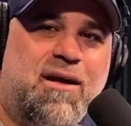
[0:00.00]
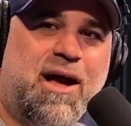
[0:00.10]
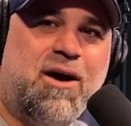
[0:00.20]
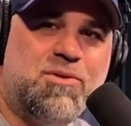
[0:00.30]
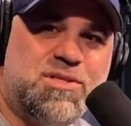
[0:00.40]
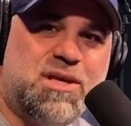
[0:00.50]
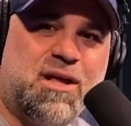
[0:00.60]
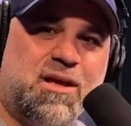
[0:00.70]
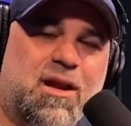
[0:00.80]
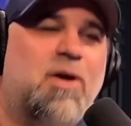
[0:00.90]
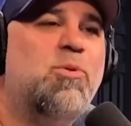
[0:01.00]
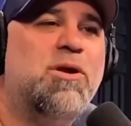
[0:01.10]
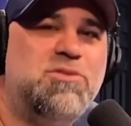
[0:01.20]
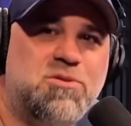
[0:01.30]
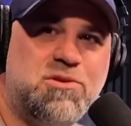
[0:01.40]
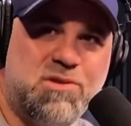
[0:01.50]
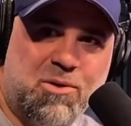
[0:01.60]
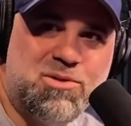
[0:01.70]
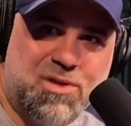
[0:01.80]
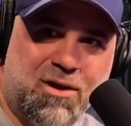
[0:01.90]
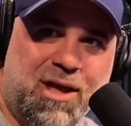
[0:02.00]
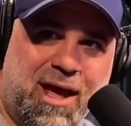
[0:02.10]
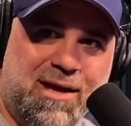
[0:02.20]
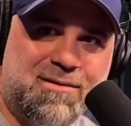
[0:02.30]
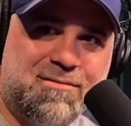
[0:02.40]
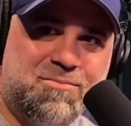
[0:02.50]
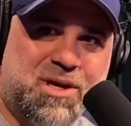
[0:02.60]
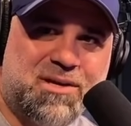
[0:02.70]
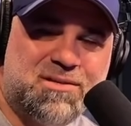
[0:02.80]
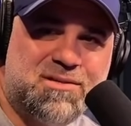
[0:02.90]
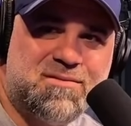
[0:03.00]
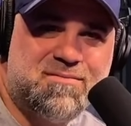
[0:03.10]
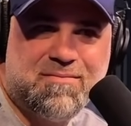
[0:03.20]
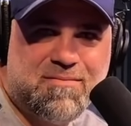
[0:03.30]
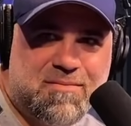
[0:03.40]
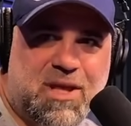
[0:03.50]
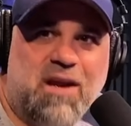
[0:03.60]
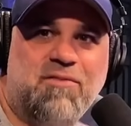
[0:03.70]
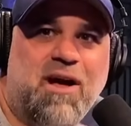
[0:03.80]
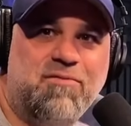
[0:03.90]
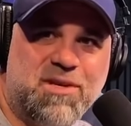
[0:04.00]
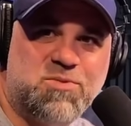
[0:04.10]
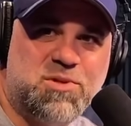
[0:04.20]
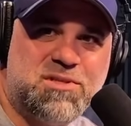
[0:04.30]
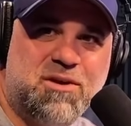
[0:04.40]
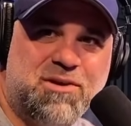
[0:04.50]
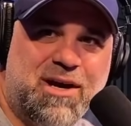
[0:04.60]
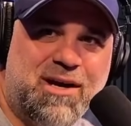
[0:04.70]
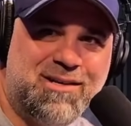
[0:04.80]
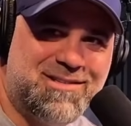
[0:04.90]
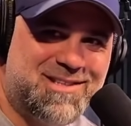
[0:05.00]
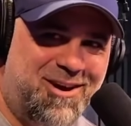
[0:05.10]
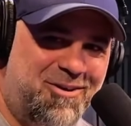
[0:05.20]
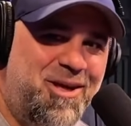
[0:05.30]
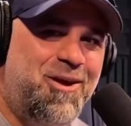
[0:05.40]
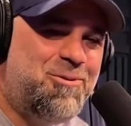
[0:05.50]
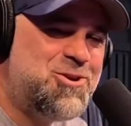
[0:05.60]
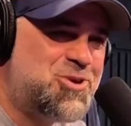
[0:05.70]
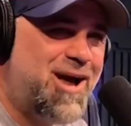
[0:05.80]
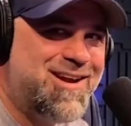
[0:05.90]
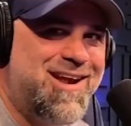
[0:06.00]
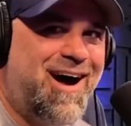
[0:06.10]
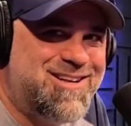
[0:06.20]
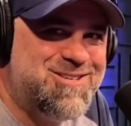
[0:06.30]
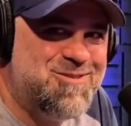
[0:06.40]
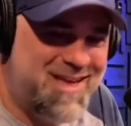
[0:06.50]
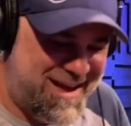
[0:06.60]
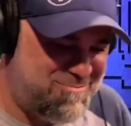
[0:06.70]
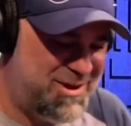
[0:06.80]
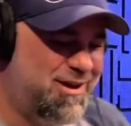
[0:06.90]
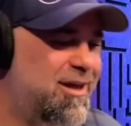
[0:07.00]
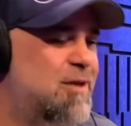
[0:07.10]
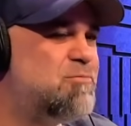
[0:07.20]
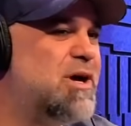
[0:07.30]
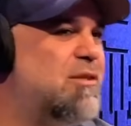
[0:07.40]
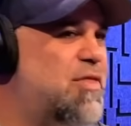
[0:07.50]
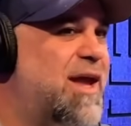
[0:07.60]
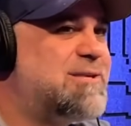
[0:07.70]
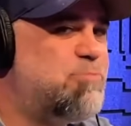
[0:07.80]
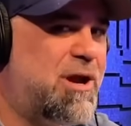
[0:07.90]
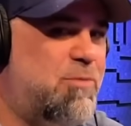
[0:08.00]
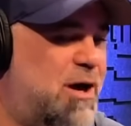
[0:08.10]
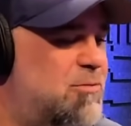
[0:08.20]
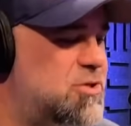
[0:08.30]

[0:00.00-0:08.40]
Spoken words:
always say, like, no, we don't do the Noah's Arcade because it's kind of obvious what's going on. So we try to not do that. But thanks, Braemont. We'll